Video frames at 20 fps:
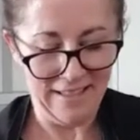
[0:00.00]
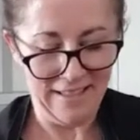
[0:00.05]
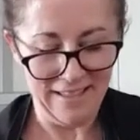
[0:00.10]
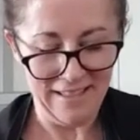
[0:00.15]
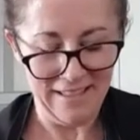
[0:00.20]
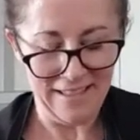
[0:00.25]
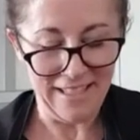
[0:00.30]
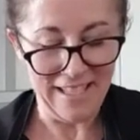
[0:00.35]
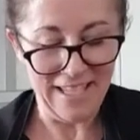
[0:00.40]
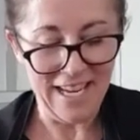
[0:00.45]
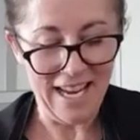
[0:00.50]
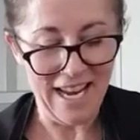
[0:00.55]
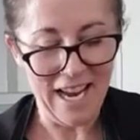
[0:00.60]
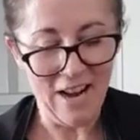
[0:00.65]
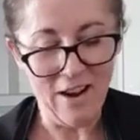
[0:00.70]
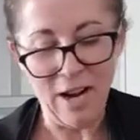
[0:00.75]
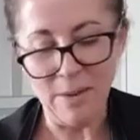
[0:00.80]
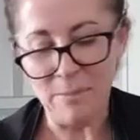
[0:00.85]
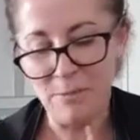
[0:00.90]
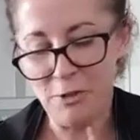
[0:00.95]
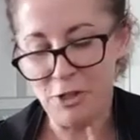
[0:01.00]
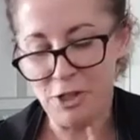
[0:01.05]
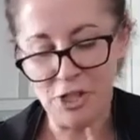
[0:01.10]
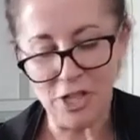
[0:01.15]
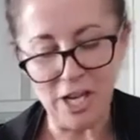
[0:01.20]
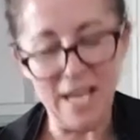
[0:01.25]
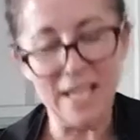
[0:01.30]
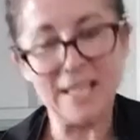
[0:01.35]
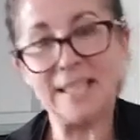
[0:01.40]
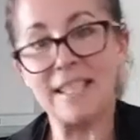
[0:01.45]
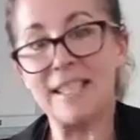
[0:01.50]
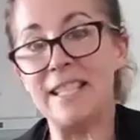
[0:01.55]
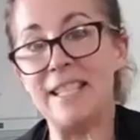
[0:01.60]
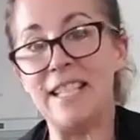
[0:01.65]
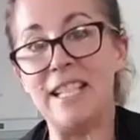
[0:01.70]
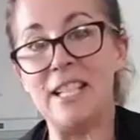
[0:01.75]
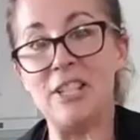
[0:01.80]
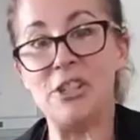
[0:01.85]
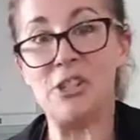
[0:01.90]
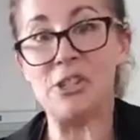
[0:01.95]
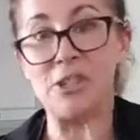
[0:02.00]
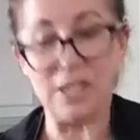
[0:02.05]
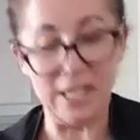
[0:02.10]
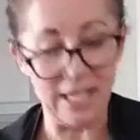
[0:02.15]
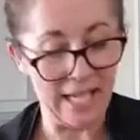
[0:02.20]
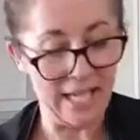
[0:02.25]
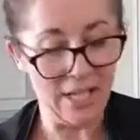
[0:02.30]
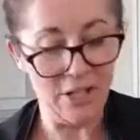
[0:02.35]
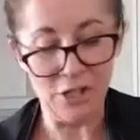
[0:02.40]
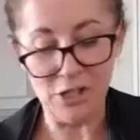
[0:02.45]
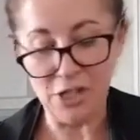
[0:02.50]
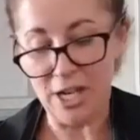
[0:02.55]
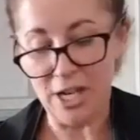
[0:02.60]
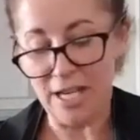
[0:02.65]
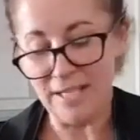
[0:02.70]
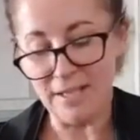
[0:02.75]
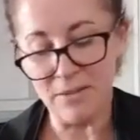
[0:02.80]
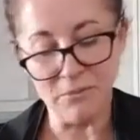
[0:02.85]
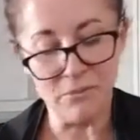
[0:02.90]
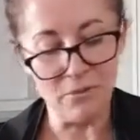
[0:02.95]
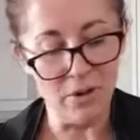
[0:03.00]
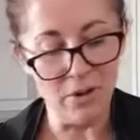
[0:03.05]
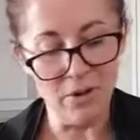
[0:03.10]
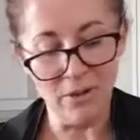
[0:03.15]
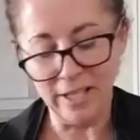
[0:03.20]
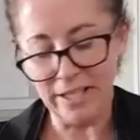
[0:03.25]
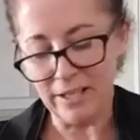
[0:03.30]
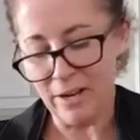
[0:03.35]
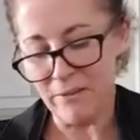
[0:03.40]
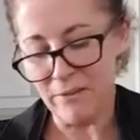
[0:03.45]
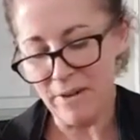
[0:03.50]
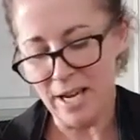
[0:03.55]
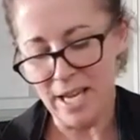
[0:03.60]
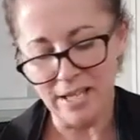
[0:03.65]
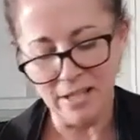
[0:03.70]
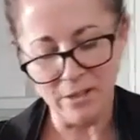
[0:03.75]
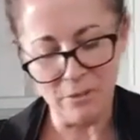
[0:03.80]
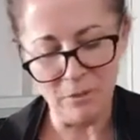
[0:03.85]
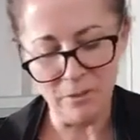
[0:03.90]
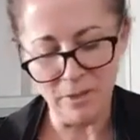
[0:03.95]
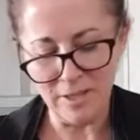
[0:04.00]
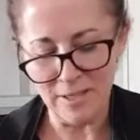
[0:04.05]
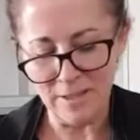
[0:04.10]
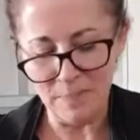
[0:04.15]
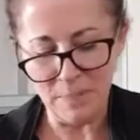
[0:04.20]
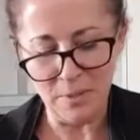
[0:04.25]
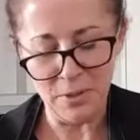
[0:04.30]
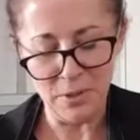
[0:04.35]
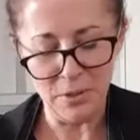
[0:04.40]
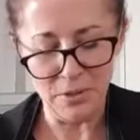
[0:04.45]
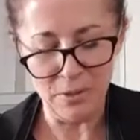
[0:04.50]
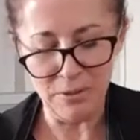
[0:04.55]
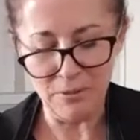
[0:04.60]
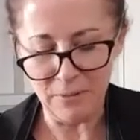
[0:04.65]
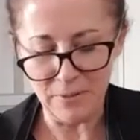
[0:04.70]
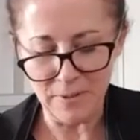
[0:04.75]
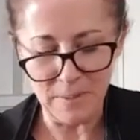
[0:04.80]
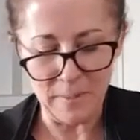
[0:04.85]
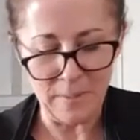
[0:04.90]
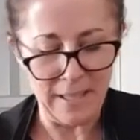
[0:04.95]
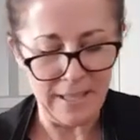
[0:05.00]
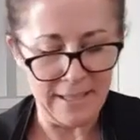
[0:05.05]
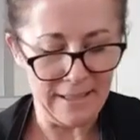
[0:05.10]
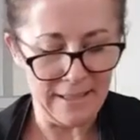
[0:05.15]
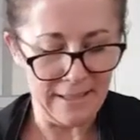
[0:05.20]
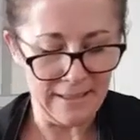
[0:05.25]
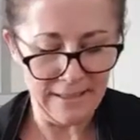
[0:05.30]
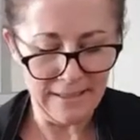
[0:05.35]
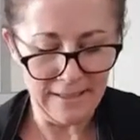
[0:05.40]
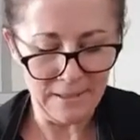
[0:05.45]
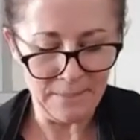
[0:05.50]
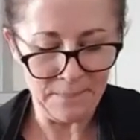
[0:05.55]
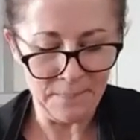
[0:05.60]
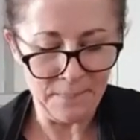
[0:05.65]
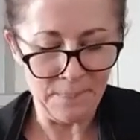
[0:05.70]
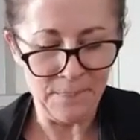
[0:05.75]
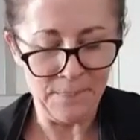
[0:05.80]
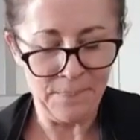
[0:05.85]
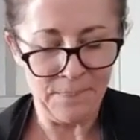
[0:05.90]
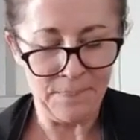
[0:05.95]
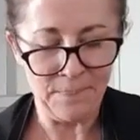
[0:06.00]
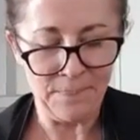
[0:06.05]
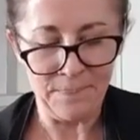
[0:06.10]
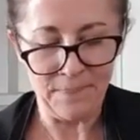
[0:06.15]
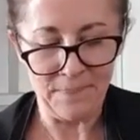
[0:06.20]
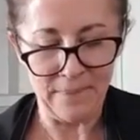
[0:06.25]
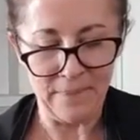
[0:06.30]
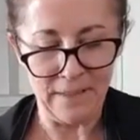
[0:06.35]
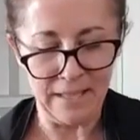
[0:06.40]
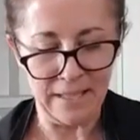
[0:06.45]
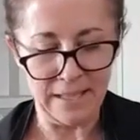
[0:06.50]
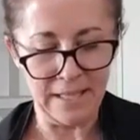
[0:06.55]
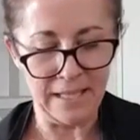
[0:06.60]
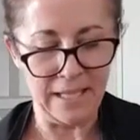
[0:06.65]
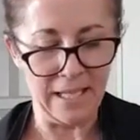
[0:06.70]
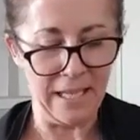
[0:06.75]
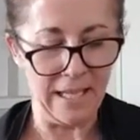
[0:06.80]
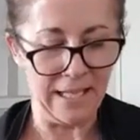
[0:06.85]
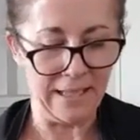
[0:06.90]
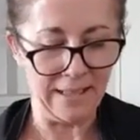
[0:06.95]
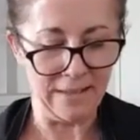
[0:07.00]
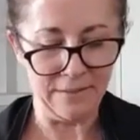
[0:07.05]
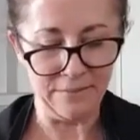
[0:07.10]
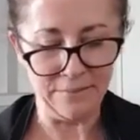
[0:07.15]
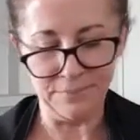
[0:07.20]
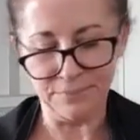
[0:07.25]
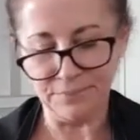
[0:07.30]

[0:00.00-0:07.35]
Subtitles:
So now I'm literally just rolling that round in all those beautiful spices. Done.